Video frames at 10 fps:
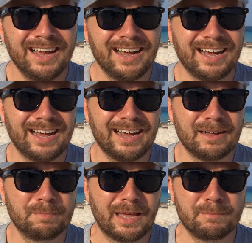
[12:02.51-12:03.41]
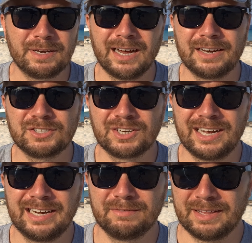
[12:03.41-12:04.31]
Empanadas are
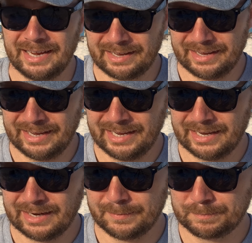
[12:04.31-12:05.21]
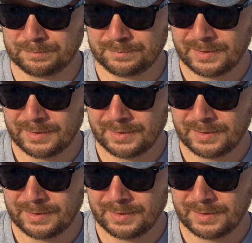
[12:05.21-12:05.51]
kind of like a